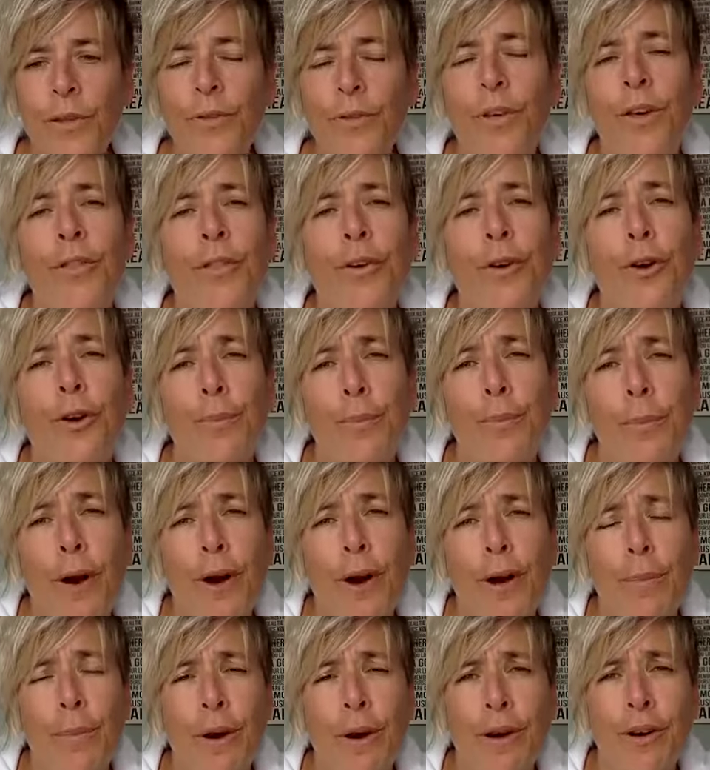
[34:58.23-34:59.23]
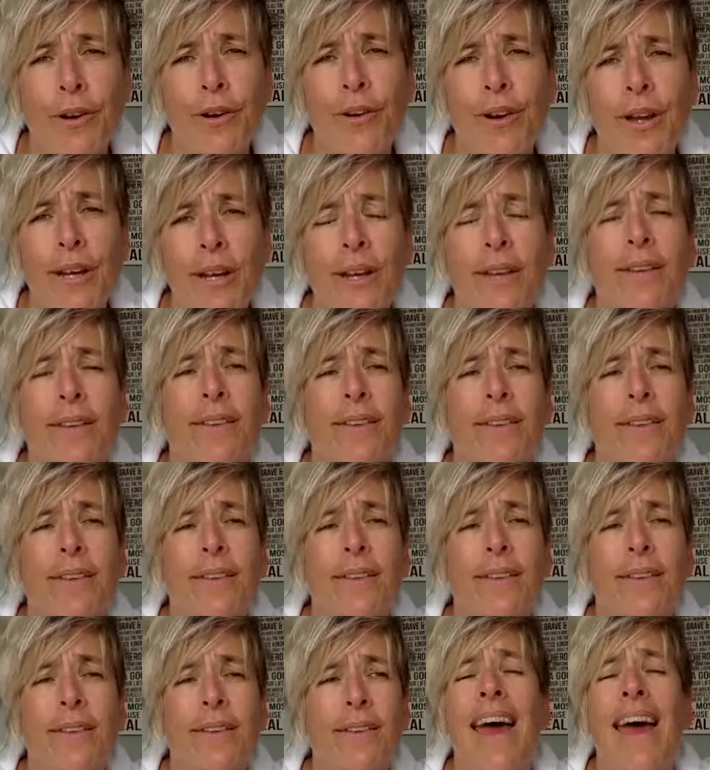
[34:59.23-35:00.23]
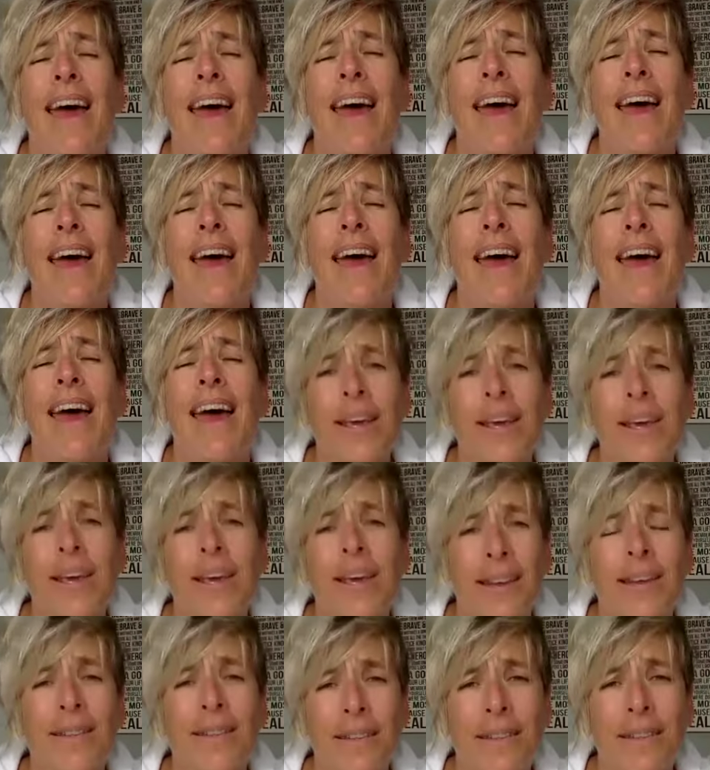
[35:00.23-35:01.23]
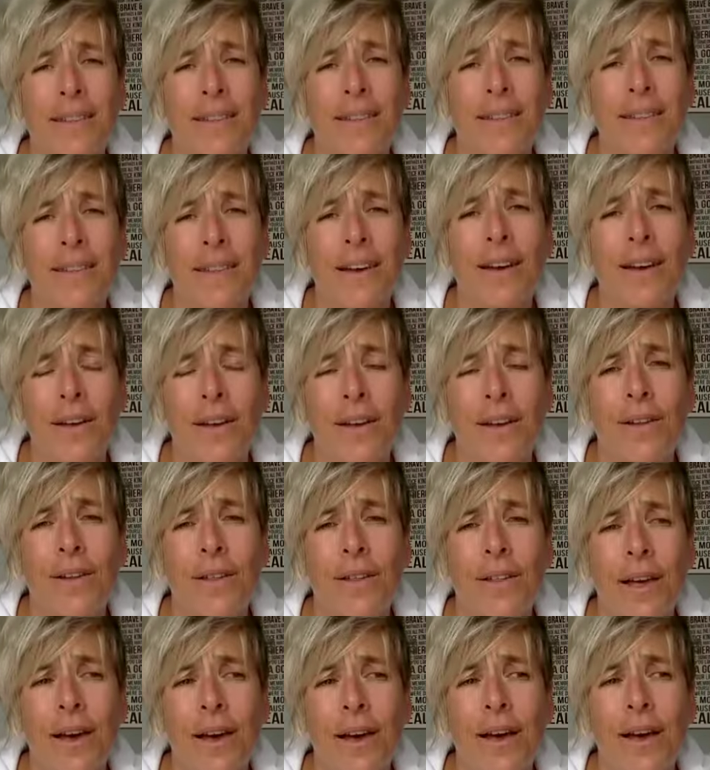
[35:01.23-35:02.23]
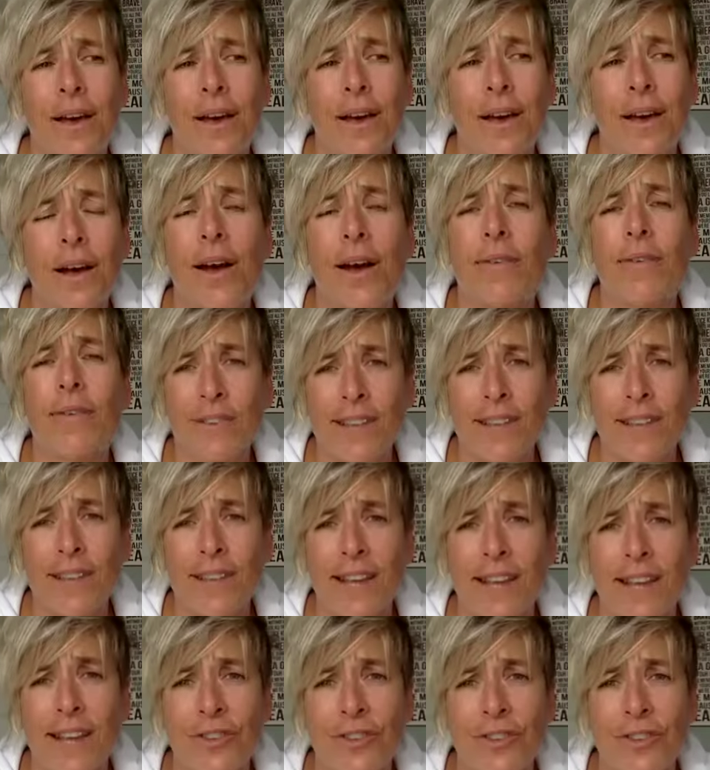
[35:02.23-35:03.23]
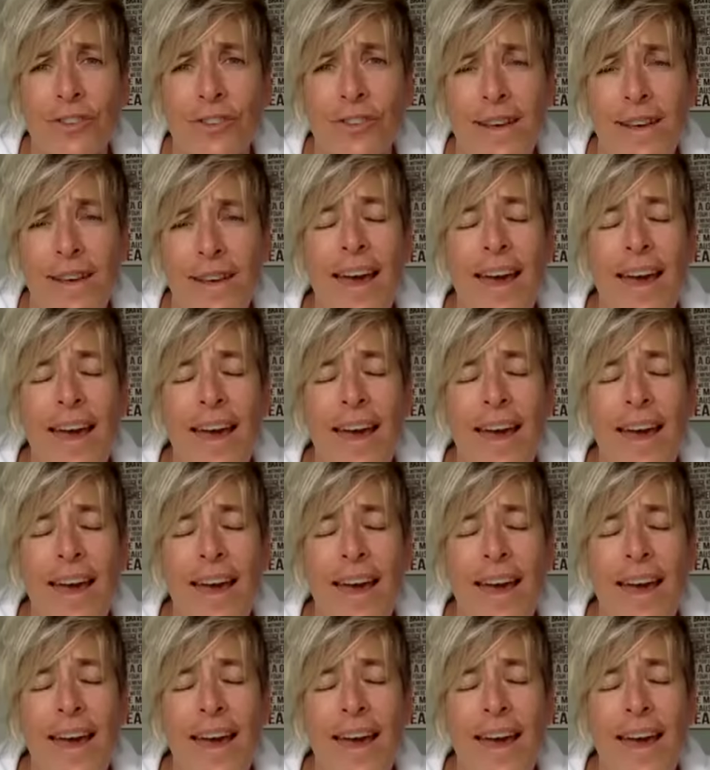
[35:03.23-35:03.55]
The third part of partnering is actually ending the conversation.